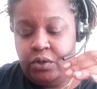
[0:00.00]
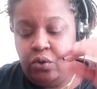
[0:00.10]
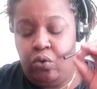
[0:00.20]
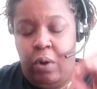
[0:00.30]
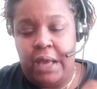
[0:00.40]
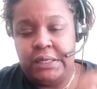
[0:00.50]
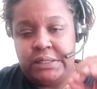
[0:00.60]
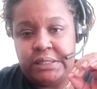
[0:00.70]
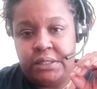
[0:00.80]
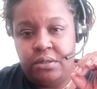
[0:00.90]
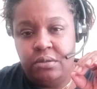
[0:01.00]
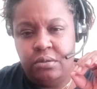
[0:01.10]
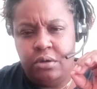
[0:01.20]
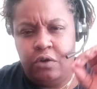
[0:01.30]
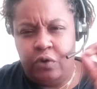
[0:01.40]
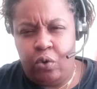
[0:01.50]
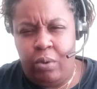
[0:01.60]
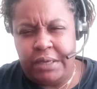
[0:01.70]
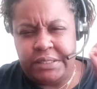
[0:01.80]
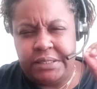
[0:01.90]
quality over
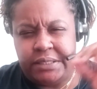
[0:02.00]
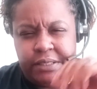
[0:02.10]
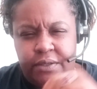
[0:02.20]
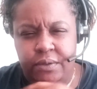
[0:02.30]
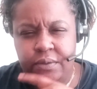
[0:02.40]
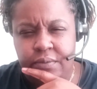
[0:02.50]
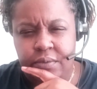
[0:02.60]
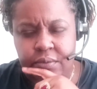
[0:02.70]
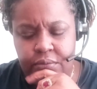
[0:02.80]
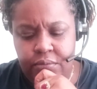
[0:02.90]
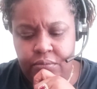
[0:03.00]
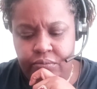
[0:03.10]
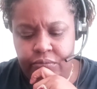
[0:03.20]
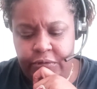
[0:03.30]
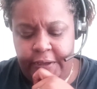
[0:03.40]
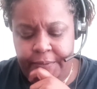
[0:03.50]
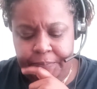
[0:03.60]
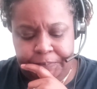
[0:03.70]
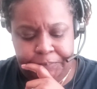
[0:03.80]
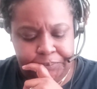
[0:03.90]
quantity. Okay?
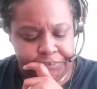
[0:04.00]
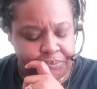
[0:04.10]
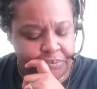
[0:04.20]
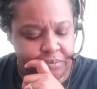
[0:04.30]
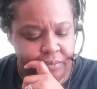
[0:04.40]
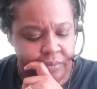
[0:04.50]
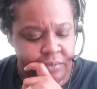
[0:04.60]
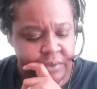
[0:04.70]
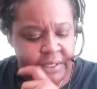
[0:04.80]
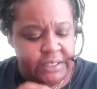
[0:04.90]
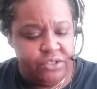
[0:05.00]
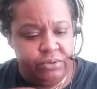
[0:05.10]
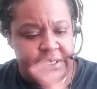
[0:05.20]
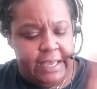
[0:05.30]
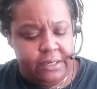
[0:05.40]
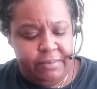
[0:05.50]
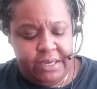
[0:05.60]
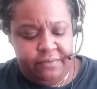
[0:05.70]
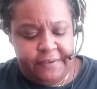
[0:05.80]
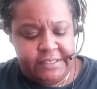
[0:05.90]
He's doing a lot of
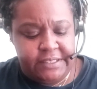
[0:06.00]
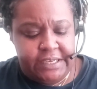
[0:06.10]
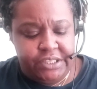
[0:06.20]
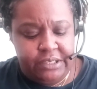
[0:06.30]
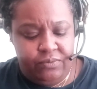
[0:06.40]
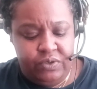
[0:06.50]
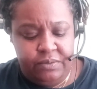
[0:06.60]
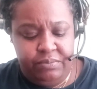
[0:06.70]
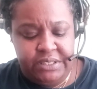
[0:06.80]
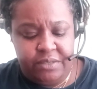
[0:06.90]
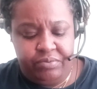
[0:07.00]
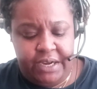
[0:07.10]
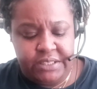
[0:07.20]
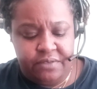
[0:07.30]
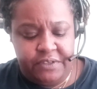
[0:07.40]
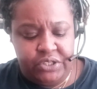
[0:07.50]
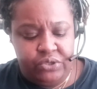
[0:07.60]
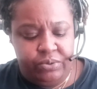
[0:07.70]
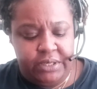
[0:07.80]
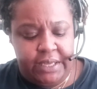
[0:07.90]
manifestation. I wouldn't be surprised if he's
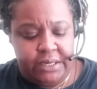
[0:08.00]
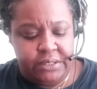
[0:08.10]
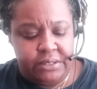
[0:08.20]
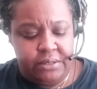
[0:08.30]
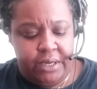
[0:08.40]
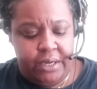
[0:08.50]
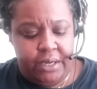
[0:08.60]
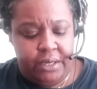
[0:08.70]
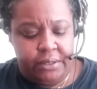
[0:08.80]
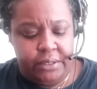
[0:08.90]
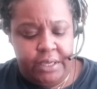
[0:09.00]
doing a lot of uh,